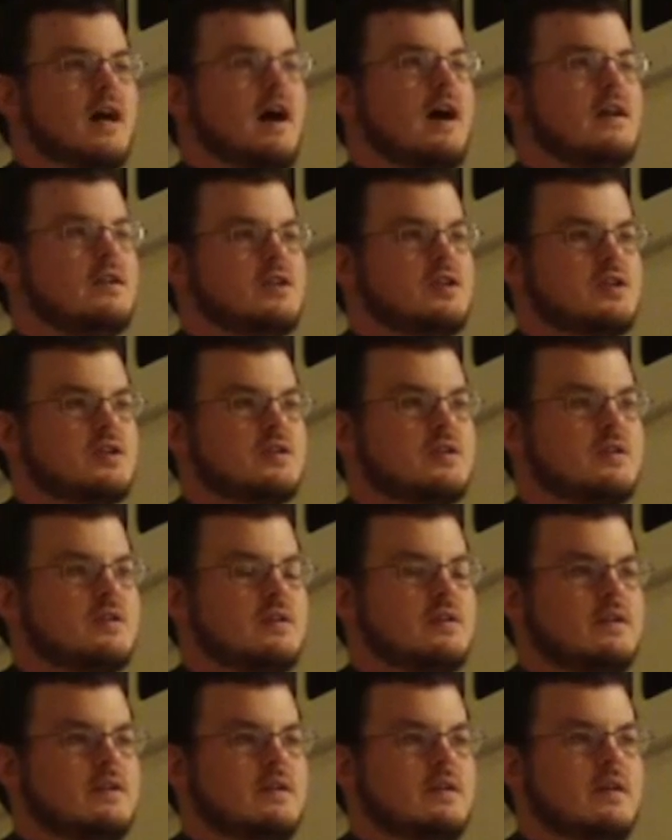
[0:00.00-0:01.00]
touch,
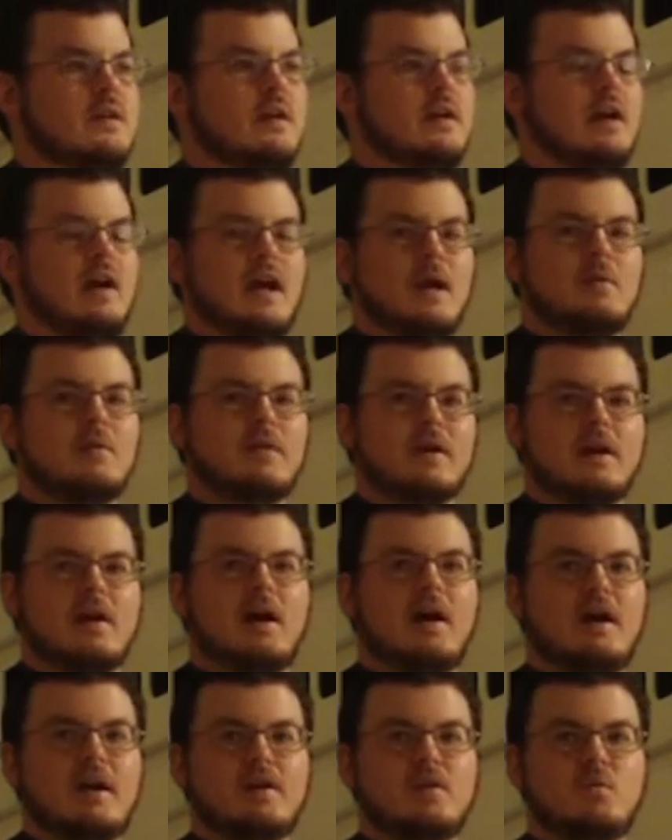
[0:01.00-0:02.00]
with a
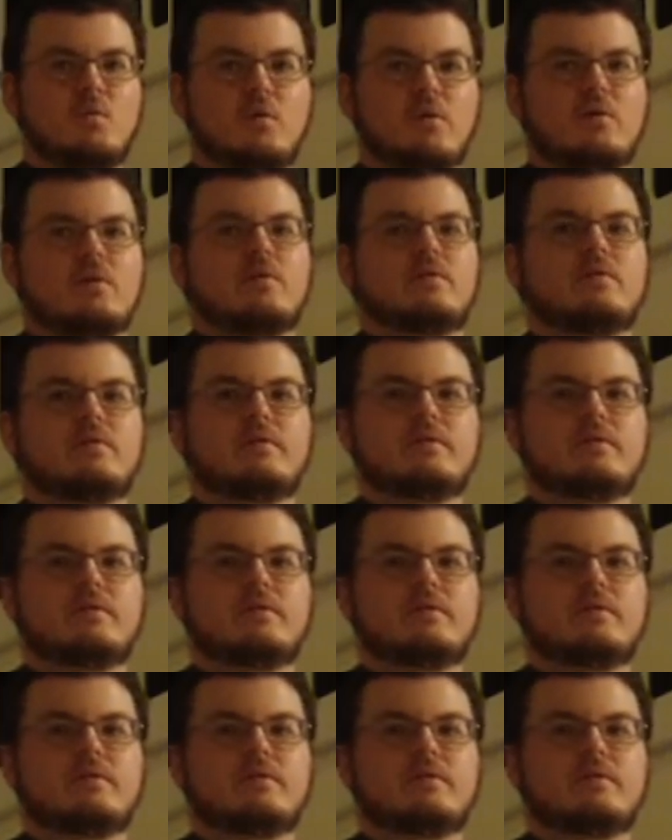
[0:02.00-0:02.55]
kind word.